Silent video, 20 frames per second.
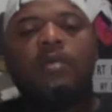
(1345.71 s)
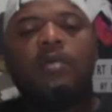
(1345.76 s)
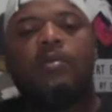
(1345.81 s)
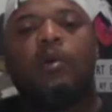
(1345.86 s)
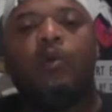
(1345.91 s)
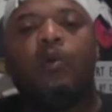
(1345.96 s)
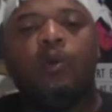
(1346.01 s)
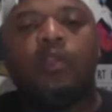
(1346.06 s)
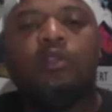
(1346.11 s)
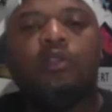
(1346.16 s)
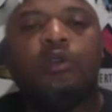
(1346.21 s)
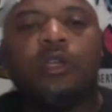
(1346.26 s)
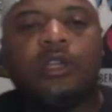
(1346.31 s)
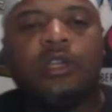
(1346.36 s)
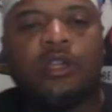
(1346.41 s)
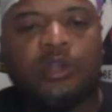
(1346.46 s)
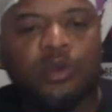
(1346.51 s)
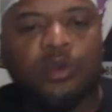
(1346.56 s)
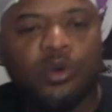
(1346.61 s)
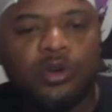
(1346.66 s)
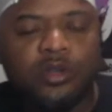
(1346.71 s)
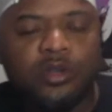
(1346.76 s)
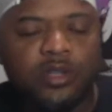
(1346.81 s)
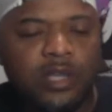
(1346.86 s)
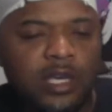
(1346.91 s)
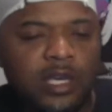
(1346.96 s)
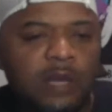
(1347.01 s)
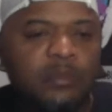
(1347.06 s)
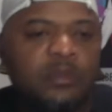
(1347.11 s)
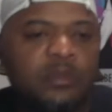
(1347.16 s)
But when you're in the northern
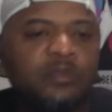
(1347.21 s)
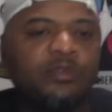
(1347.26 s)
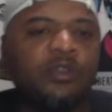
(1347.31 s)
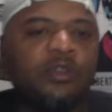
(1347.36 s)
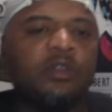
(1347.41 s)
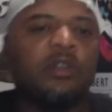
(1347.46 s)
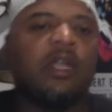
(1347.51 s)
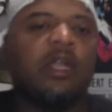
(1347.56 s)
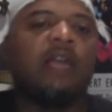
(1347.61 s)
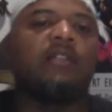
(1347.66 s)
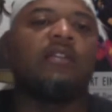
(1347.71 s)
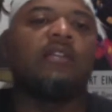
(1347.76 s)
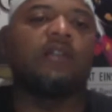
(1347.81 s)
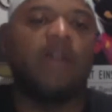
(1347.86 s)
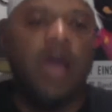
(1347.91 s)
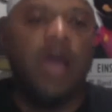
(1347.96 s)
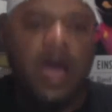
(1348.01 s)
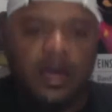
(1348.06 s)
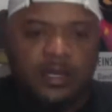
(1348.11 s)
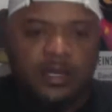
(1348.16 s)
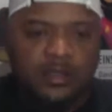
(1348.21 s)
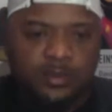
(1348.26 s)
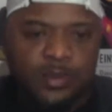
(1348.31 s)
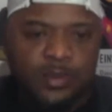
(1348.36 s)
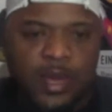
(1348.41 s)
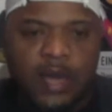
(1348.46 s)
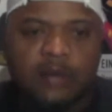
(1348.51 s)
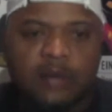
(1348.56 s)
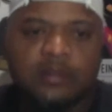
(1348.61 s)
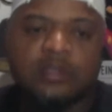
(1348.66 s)
hemisphere, like the Caucasus
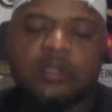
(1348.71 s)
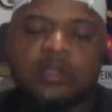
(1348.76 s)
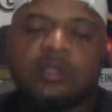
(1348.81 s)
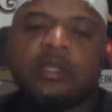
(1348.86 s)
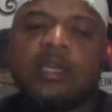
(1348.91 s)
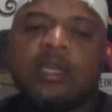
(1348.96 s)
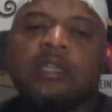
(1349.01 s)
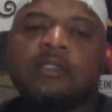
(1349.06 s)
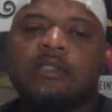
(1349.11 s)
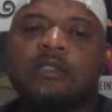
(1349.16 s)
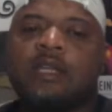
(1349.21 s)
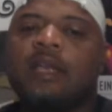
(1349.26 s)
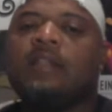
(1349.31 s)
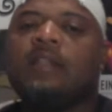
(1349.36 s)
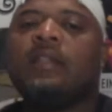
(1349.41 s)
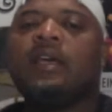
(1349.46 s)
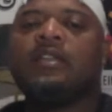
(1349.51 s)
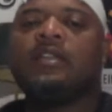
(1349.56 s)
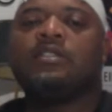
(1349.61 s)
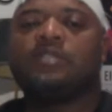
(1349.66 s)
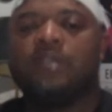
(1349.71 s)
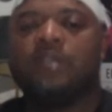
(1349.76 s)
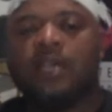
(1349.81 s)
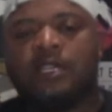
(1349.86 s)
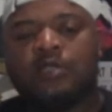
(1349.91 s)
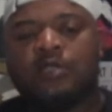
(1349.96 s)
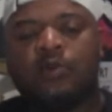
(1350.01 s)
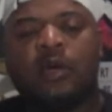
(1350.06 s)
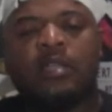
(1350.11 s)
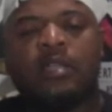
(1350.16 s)
Mountains and things of that nature,
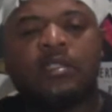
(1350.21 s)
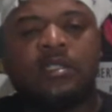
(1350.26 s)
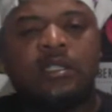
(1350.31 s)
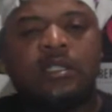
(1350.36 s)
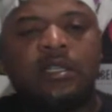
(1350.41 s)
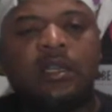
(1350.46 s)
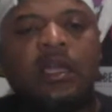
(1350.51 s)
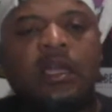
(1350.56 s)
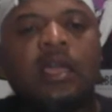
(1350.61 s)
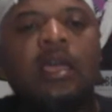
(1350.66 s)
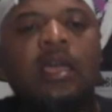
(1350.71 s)
XYZ,